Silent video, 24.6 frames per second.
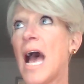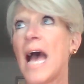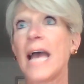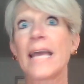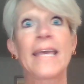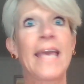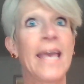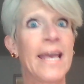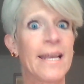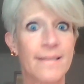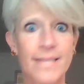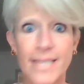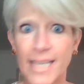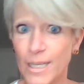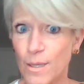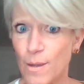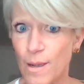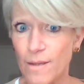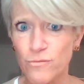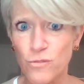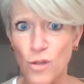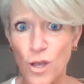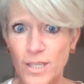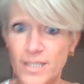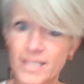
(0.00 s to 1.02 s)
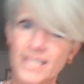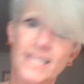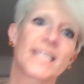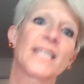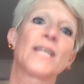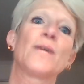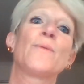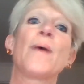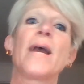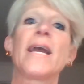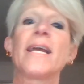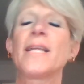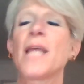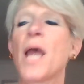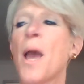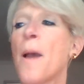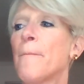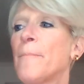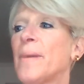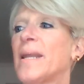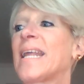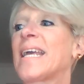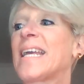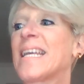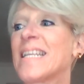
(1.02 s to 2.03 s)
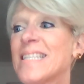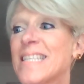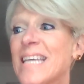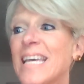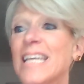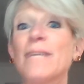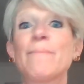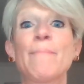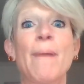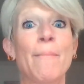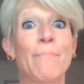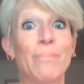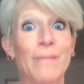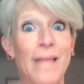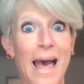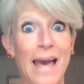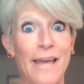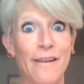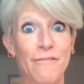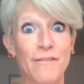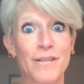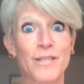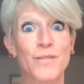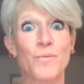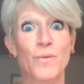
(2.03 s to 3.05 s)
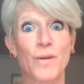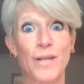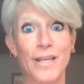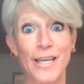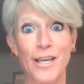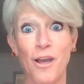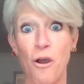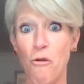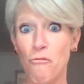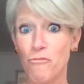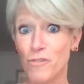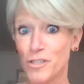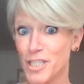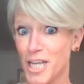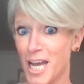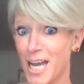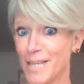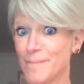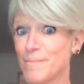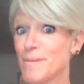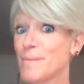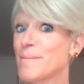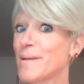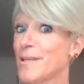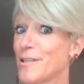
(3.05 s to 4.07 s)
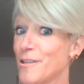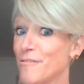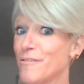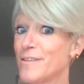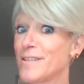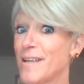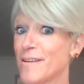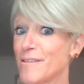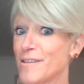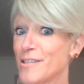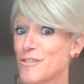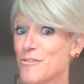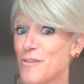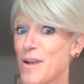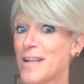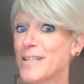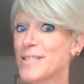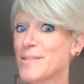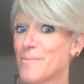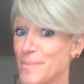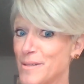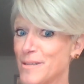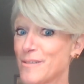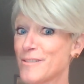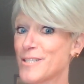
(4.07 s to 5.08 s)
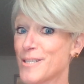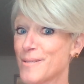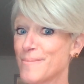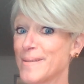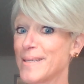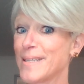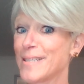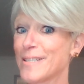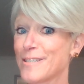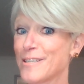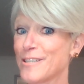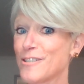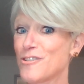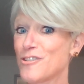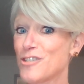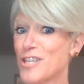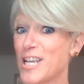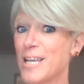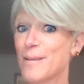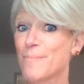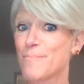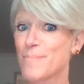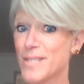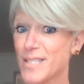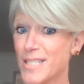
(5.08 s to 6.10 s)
I can't tell you I've lost any weight, but I can tell you my bladder is working overtime and my urinary tract appears to be in good shape.